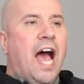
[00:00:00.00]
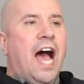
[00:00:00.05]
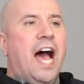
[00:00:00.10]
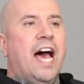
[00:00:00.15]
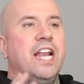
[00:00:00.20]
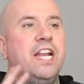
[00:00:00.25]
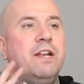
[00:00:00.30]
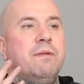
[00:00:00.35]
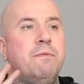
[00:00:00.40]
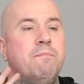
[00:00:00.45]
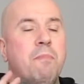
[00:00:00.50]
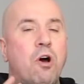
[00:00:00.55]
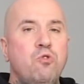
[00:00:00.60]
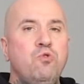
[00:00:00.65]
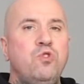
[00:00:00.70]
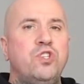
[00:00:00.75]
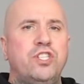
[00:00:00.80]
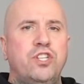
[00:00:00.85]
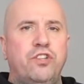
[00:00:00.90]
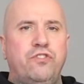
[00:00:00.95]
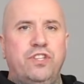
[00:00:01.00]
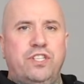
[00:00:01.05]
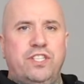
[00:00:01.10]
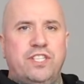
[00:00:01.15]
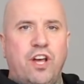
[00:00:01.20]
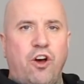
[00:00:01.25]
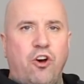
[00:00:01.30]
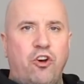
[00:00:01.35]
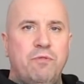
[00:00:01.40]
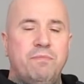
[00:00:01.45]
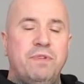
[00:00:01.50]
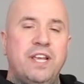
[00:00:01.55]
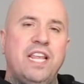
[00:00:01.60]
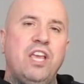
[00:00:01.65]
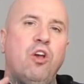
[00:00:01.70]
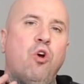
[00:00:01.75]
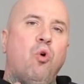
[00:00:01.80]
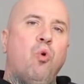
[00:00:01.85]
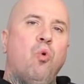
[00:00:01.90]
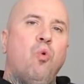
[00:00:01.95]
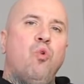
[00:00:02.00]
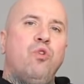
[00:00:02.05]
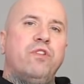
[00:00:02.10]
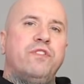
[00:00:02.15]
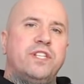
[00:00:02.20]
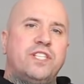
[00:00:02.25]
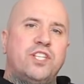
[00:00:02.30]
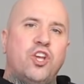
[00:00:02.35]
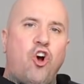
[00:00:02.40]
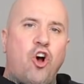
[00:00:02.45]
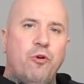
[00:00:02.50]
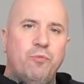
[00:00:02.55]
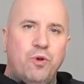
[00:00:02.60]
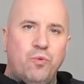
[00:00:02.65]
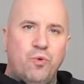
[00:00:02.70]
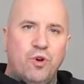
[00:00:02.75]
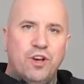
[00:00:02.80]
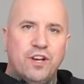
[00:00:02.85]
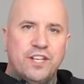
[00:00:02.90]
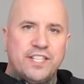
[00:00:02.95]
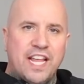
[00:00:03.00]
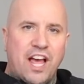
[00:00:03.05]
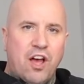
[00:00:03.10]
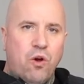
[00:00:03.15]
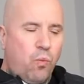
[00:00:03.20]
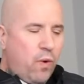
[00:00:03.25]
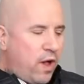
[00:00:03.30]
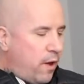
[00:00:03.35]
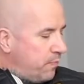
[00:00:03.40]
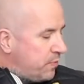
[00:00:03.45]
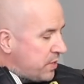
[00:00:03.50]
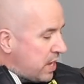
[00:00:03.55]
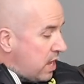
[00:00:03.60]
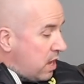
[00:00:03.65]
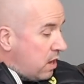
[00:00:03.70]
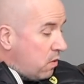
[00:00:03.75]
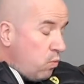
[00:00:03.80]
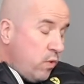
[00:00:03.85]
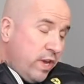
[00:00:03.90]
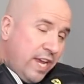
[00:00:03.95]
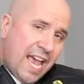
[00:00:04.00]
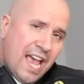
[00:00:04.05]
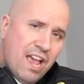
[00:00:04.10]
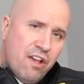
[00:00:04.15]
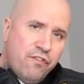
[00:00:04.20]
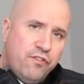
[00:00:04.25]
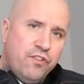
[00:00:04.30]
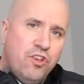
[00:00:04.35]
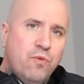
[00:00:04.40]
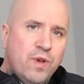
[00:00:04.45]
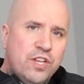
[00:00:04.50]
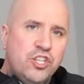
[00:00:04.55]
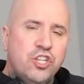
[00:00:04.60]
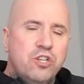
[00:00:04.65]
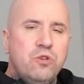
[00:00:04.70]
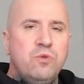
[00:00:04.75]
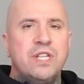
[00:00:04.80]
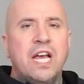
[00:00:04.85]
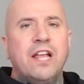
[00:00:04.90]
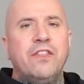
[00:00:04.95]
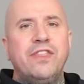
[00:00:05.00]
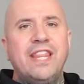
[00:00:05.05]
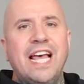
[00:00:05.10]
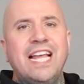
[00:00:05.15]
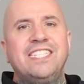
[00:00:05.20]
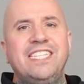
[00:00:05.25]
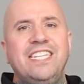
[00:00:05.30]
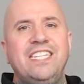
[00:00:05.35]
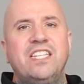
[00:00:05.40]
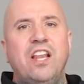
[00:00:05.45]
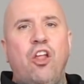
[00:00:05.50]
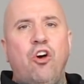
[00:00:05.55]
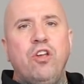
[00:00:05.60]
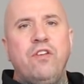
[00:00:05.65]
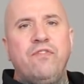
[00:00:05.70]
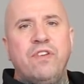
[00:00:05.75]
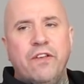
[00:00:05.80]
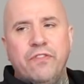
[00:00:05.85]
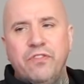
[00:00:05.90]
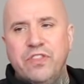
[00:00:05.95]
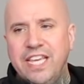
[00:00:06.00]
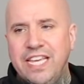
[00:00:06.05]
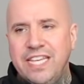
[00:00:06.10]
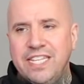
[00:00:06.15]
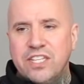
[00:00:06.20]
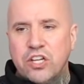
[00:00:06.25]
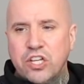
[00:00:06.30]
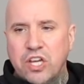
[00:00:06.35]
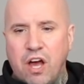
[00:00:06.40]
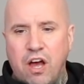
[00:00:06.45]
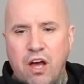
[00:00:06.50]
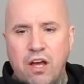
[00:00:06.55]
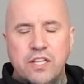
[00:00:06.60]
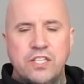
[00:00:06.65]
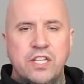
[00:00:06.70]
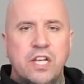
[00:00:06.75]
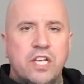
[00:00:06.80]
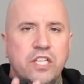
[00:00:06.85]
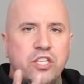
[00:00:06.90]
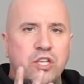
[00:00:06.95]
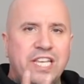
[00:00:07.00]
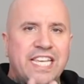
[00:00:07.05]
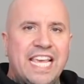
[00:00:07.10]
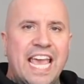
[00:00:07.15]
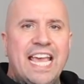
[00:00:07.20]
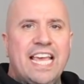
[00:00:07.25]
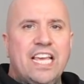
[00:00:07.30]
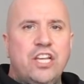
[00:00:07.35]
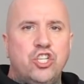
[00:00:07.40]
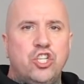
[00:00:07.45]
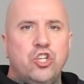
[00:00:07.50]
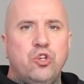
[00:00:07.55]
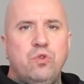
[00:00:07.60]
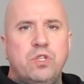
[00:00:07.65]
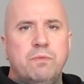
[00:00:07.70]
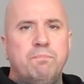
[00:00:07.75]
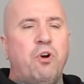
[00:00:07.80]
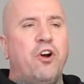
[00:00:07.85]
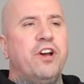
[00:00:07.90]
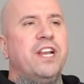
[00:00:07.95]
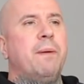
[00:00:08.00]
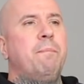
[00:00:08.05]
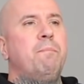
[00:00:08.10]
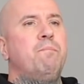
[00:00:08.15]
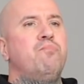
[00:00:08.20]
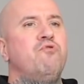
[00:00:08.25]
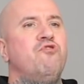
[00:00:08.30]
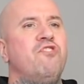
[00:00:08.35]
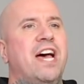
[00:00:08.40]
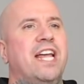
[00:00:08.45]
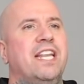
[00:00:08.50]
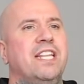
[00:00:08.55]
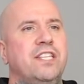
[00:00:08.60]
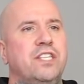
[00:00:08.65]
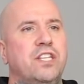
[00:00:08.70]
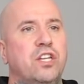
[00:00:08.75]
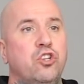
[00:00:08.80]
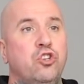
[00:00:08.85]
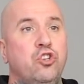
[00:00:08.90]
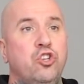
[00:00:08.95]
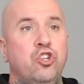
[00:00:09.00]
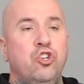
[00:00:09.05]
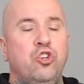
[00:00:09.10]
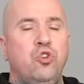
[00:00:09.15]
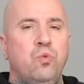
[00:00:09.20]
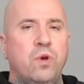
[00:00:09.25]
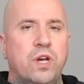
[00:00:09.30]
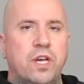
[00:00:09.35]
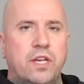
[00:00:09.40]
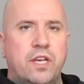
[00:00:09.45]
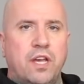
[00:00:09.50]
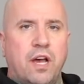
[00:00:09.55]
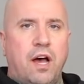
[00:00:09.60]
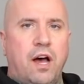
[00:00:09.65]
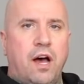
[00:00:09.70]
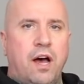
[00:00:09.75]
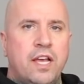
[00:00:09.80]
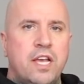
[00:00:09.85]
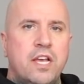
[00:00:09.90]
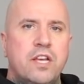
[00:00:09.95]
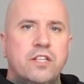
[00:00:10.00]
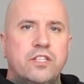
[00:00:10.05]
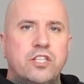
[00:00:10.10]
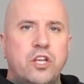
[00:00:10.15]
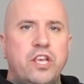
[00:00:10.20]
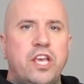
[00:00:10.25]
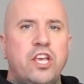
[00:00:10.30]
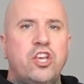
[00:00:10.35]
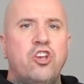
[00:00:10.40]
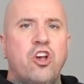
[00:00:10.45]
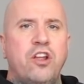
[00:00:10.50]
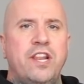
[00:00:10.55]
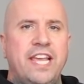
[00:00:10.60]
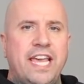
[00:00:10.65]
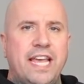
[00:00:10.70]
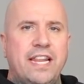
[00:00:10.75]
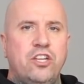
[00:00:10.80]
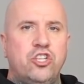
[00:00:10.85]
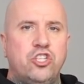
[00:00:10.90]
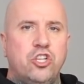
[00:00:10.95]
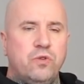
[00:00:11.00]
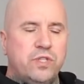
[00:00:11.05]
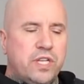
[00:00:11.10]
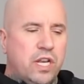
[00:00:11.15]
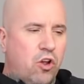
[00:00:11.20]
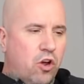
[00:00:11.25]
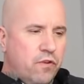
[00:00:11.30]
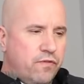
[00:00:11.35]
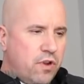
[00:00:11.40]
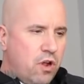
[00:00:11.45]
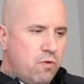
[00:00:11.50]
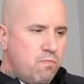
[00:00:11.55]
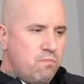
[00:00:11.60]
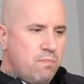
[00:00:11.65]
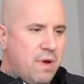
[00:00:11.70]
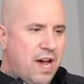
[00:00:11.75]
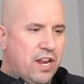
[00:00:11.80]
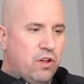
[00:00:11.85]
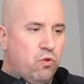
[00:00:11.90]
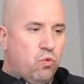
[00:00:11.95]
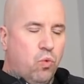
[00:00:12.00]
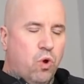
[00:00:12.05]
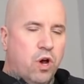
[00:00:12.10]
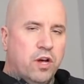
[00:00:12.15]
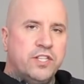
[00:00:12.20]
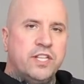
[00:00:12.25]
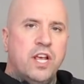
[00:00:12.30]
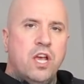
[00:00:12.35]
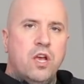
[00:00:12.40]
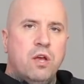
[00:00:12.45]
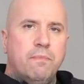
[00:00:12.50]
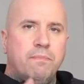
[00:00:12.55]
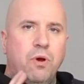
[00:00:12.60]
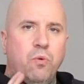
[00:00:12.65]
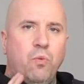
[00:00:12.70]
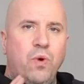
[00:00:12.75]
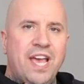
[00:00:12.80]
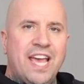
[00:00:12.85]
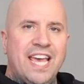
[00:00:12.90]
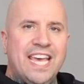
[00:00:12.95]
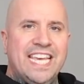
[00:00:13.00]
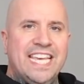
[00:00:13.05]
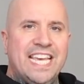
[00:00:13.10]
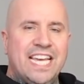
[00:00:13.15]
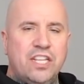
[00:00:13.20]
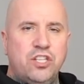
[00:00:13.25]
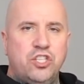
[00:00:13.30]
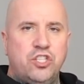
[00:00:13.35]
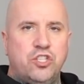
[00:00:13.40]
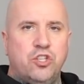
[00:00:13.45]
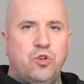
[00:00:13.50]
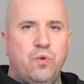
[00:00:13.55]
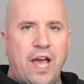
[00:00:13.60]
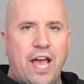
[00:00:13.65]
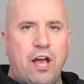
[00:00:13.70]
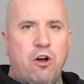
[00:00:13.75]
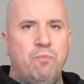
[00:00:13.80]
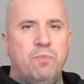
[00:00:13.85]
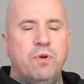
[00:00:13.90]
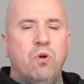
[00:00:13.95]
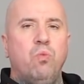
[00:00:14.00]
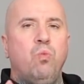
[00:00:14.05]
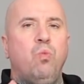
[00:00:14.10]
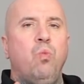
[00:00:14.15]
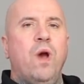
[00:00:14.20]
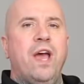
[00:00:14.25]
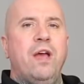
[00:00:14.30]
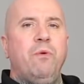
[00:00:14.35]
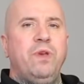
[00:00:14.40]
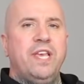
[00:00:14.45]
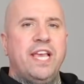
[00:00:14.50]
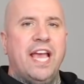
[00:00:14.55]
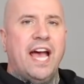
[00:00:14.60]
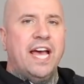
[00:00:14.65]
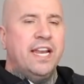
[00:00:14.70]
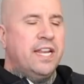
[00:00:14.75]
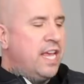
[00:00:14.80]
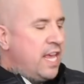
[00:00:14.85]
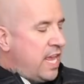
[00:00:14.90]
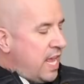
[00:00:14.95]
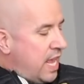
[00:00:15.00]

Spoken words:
And most of the time, nearly all of the time, it works out well. We get a few issues. That is life. These are cars. You get issues buying a brand new car. So you're going to get issues in life no matter what. But we're here to help where we can